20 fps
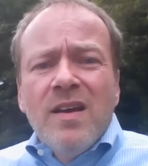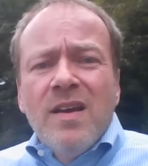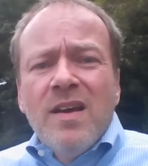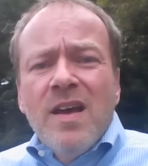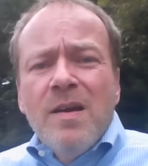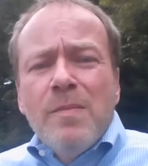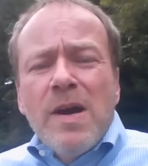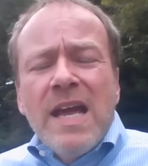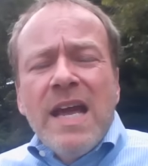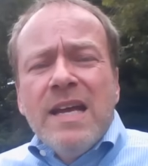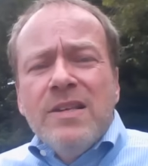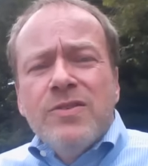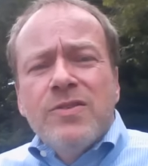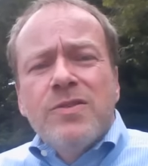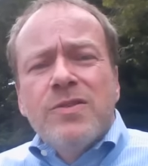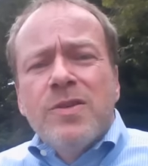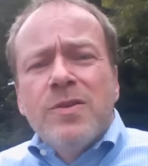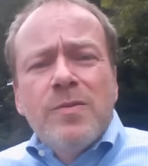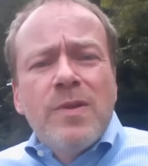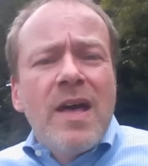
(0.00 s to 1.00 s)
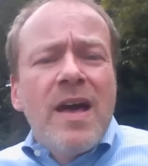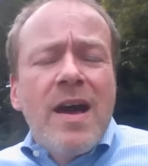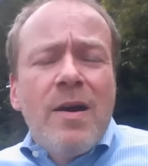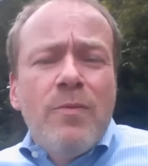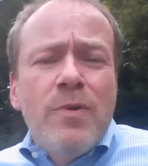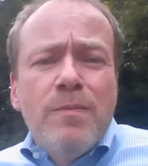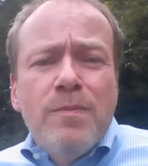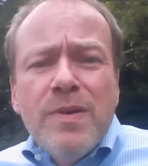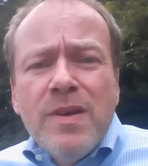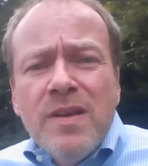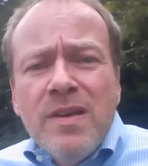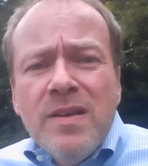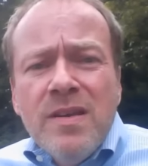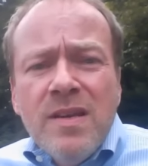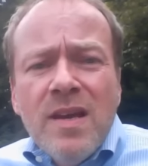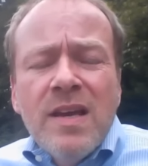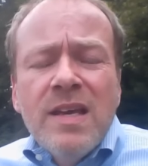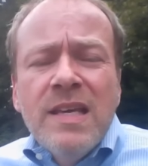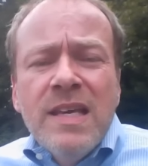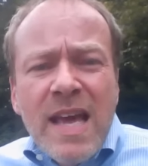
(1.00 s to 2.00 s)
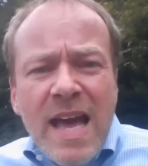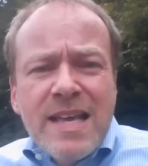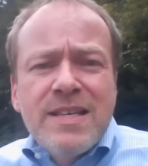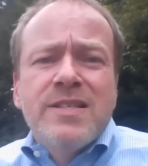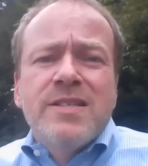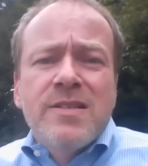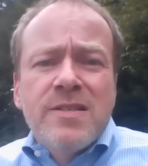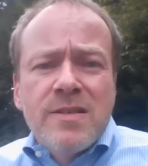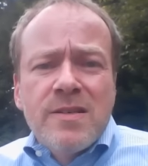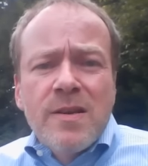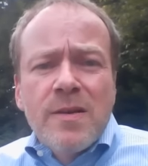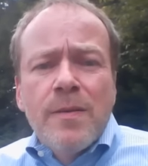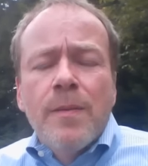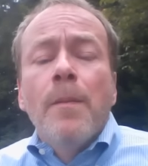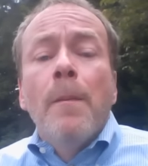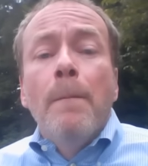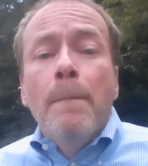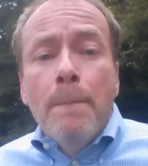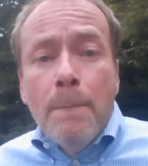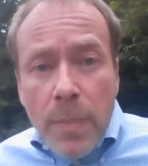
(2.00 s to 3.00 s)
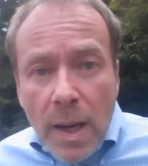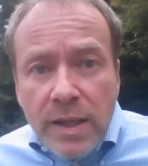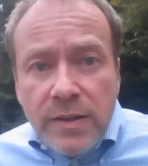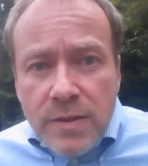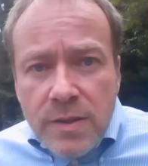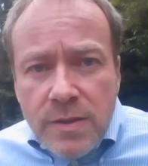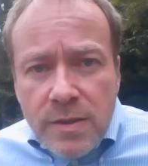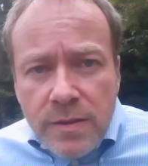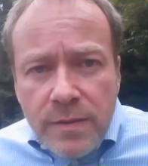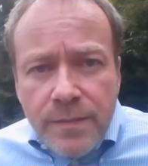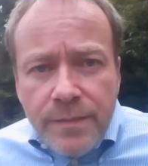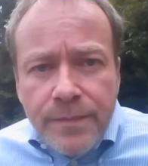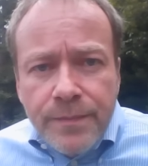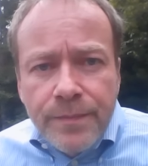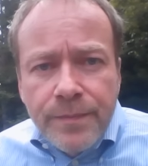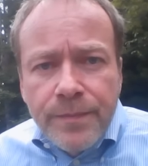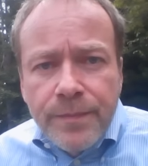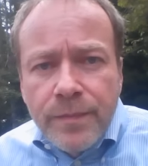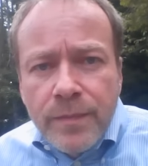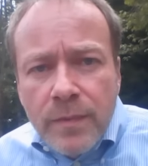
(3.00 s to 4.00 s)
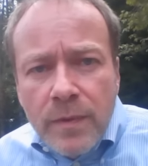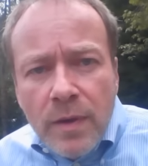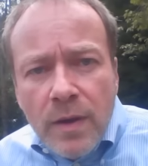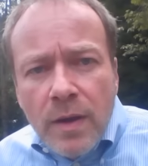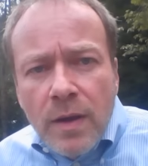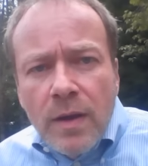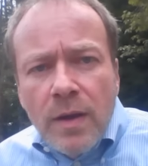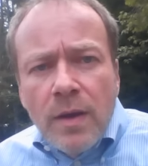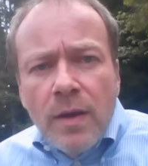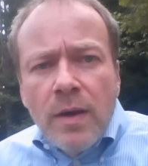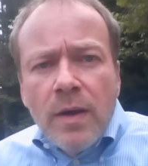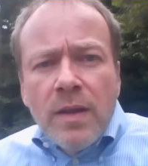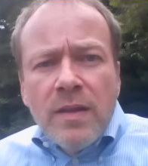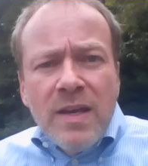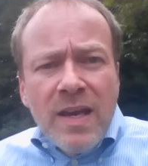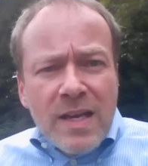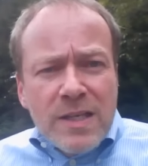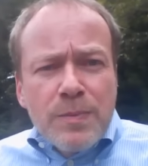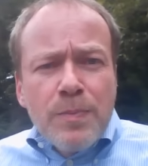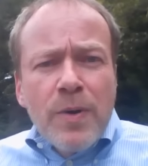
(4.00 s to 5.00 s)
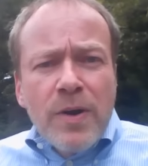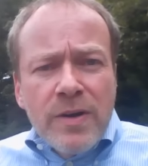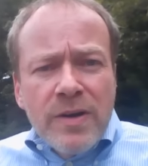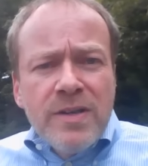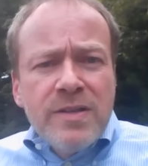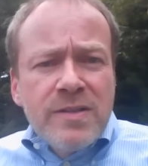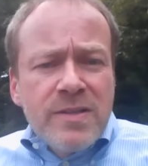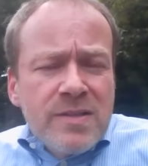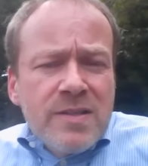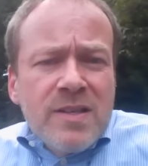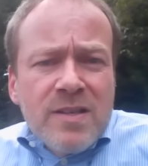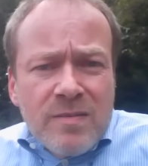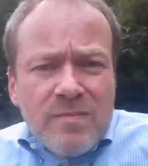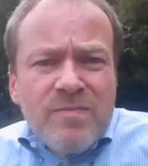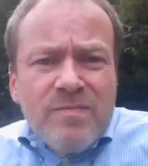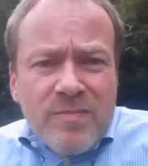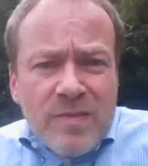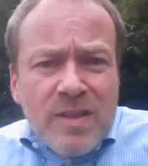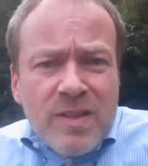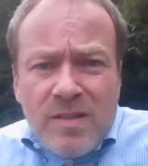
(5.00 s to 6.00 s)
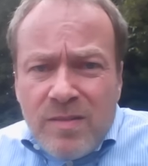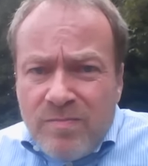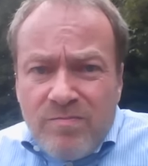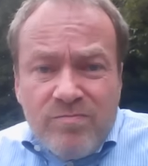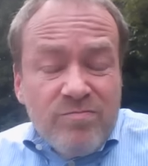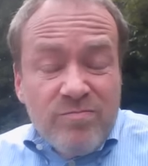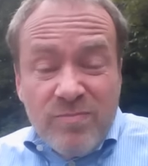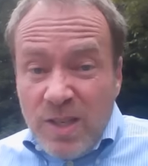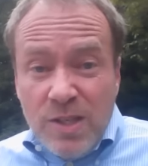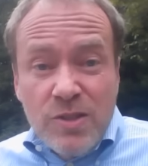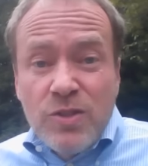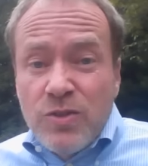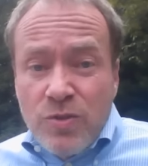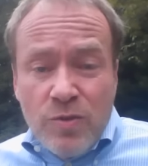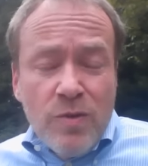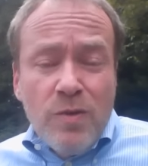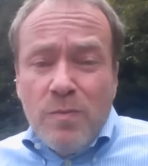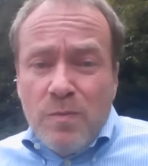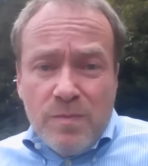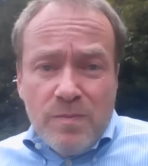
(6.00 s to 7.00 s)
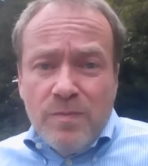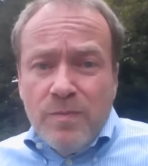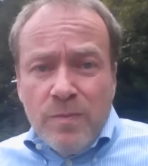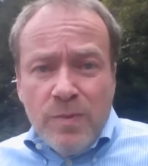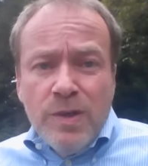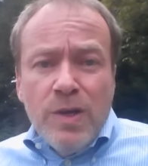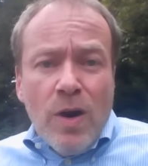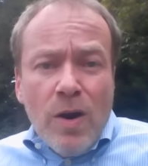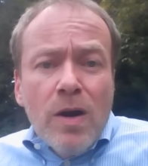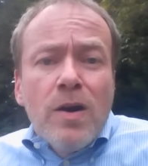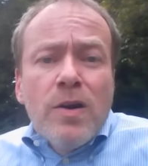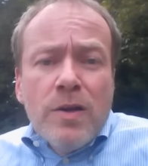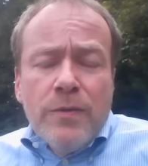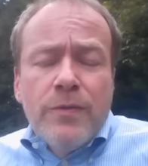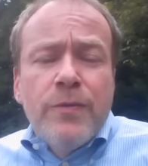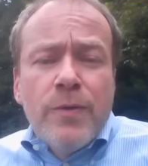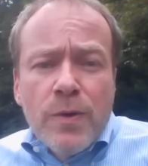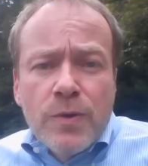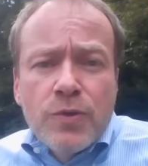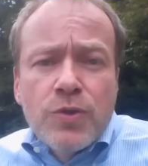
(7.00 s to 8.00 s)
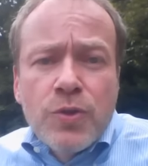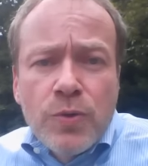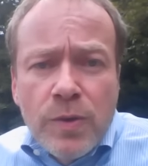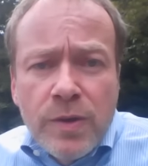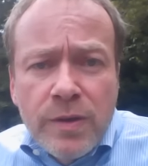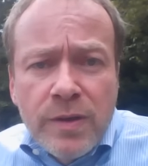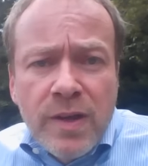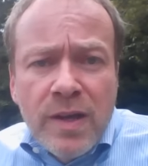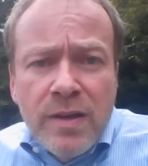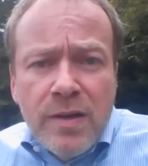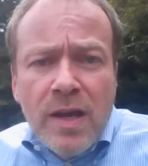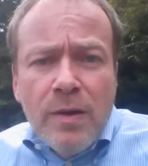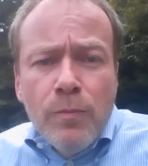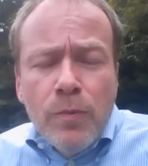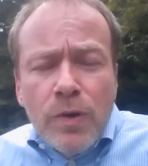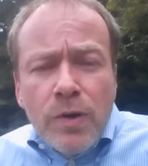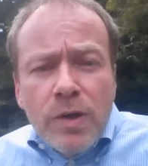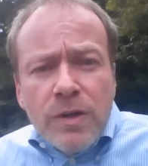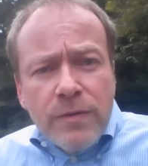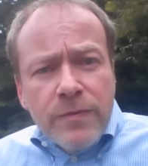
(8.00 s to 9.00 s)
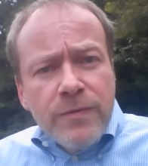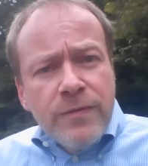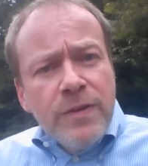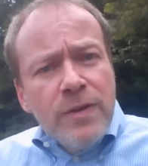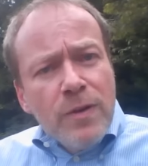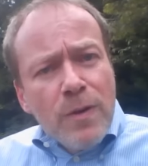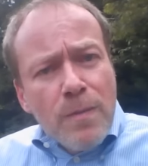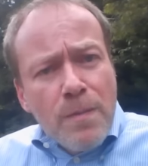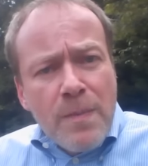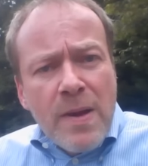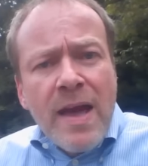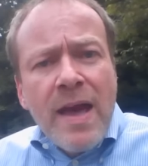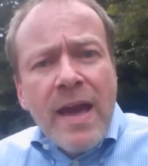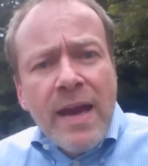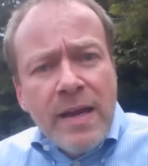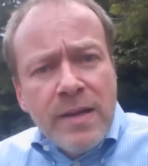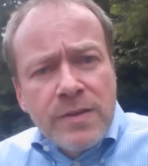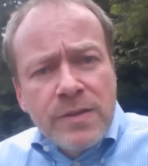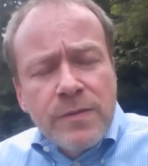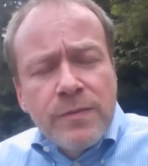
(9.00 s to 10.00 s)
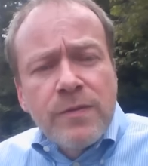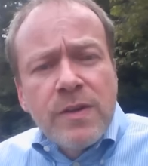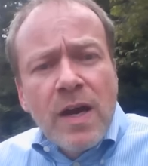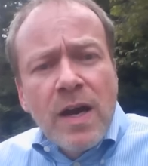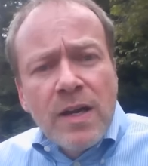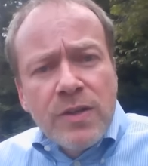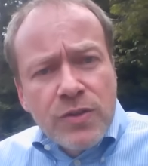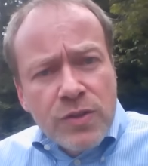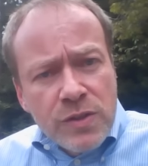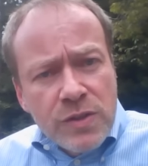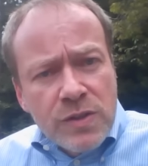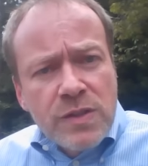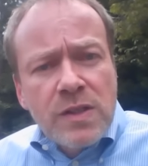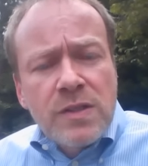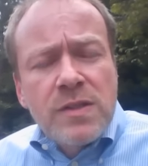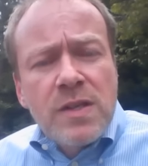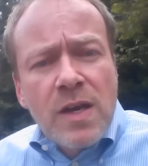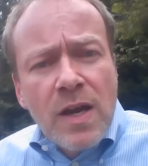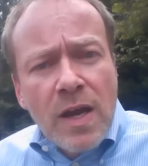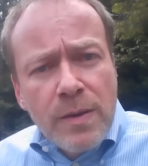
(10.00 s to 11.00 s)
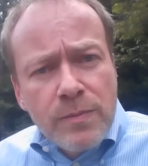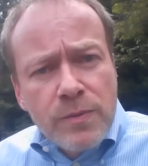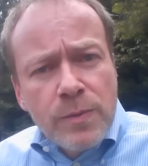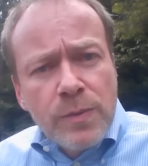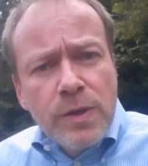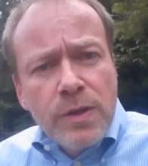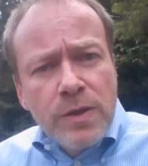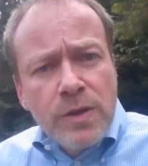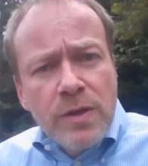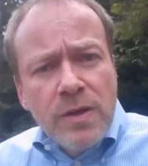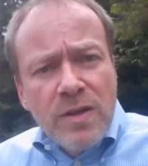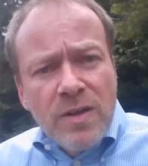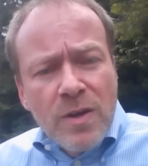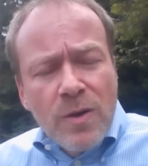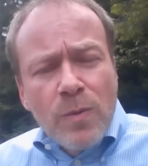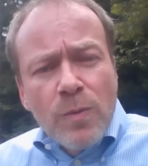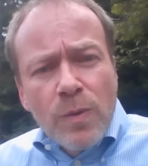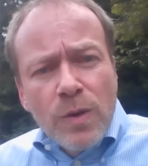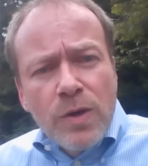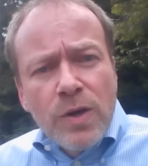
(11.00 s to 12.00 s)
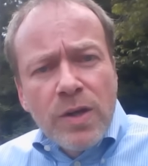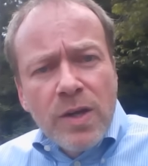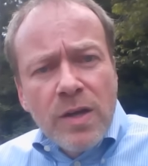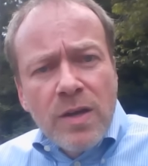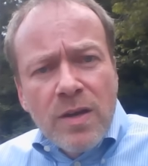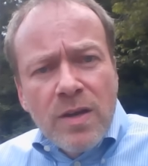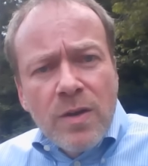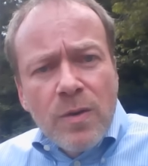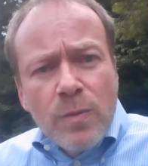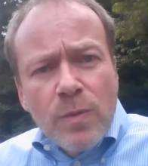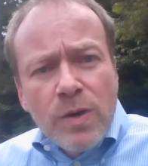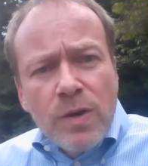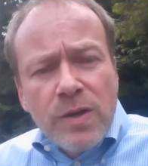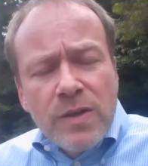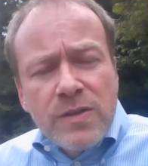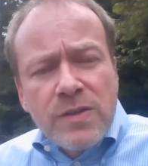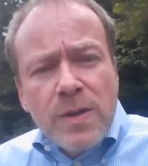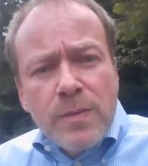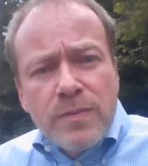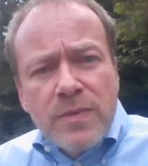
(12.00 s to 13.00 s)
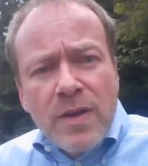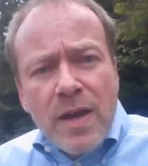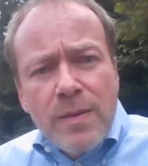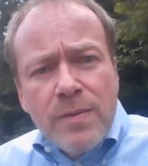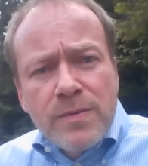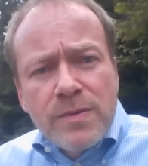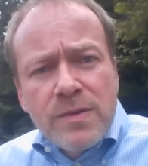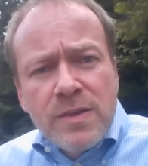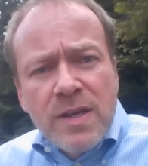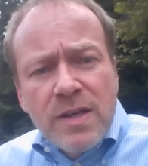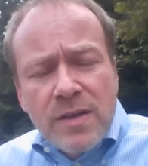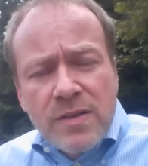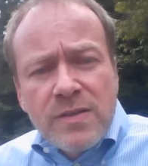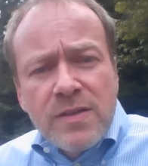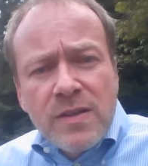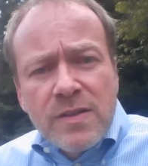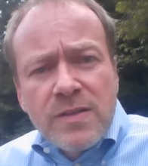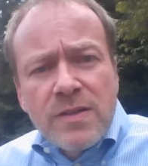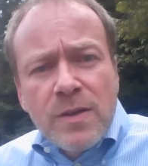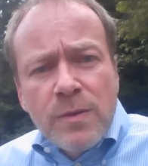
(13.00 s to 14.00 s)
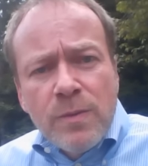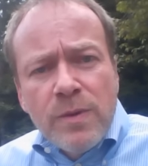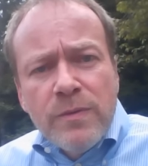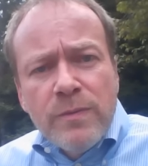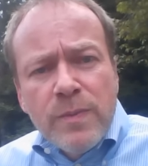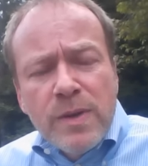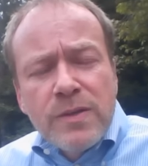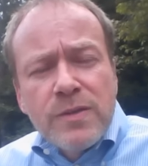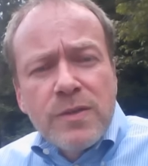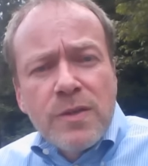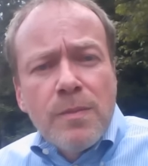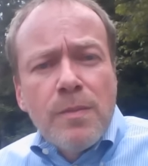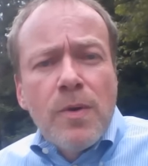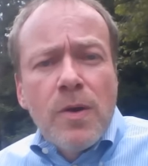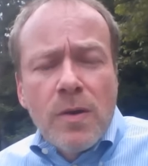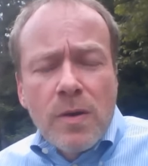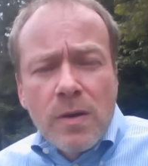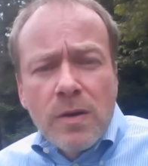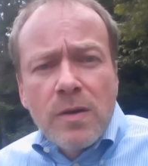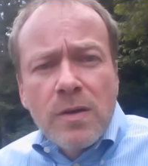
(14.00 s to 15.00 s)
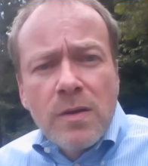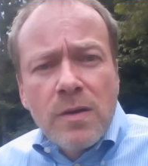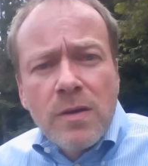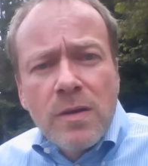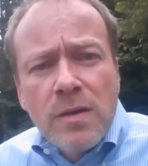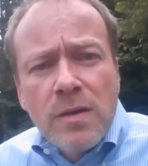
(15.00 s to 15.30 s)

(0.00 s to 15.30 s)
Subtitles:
And my answer to that would be yes, but. The yes part is that it's true. We are going to fall short, and we're going to feel pangs of conscience at times. We're gonna sometimes get a sense that we've missed the mark.